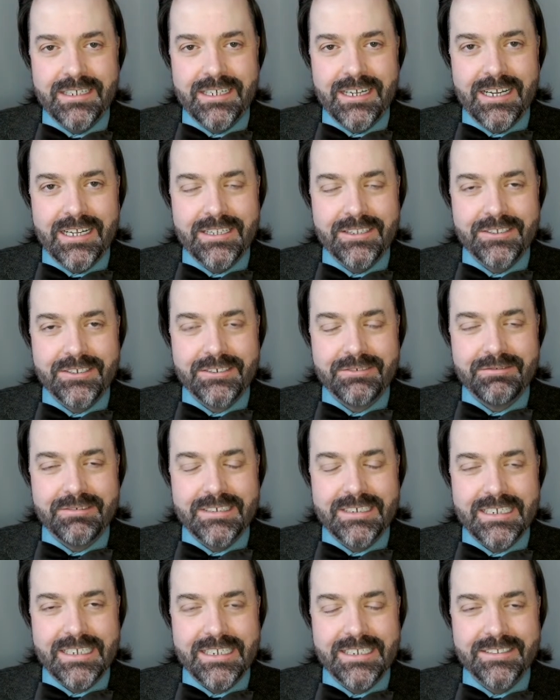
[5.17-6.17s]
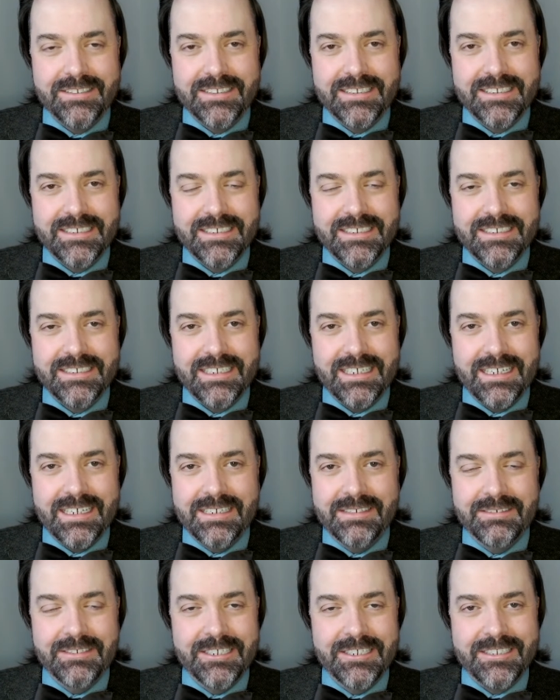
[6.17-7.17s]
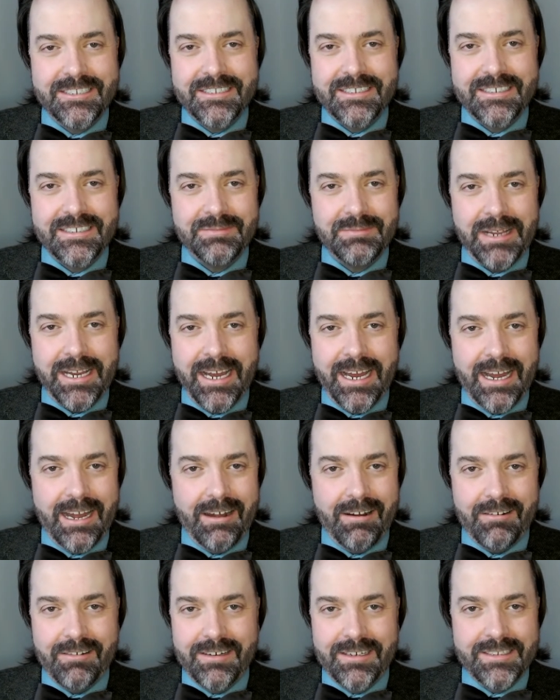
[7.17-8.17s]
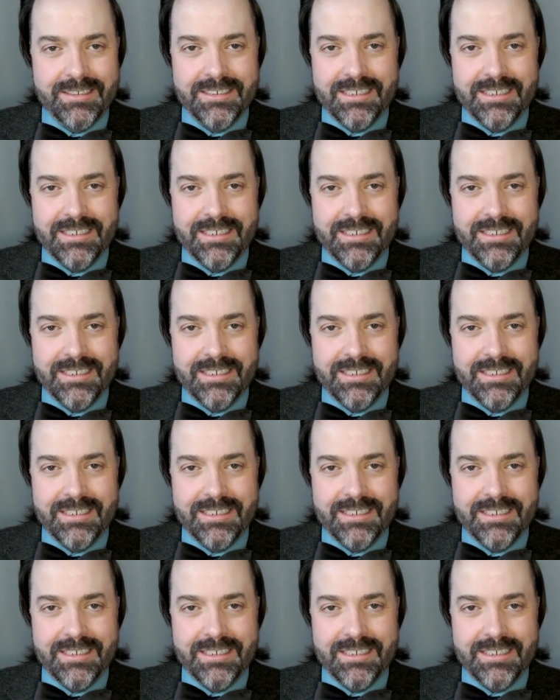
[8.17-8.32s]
I look ridiculous. It's my hair.